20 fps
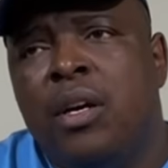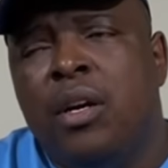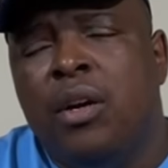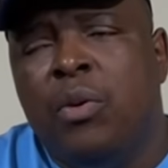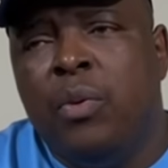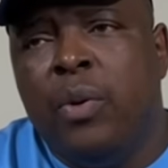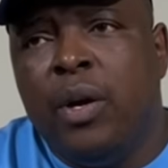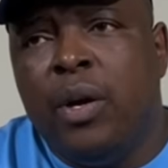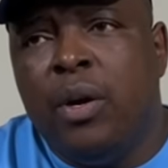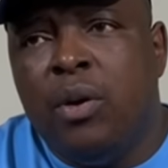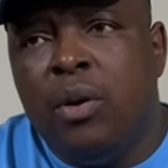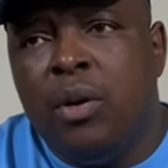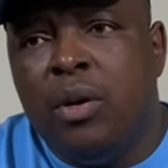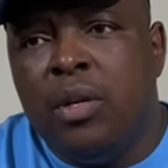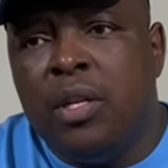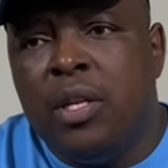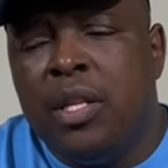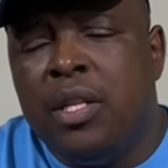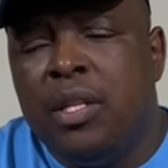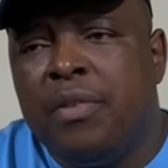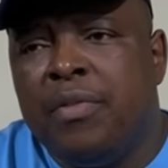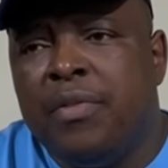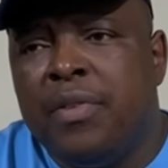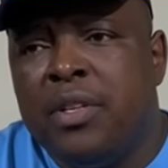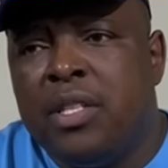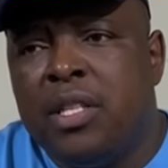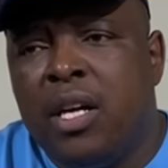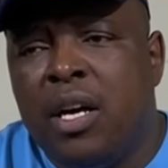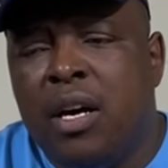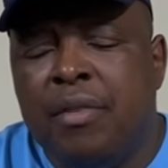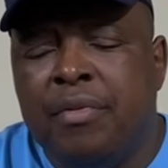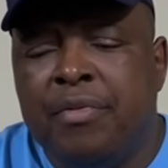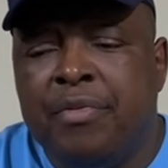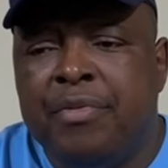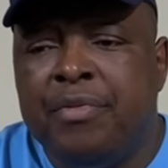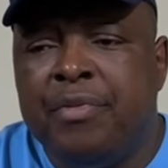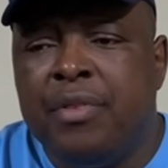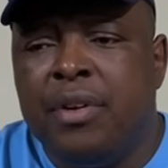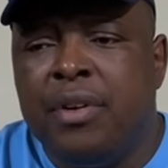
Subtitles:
were good in the first half.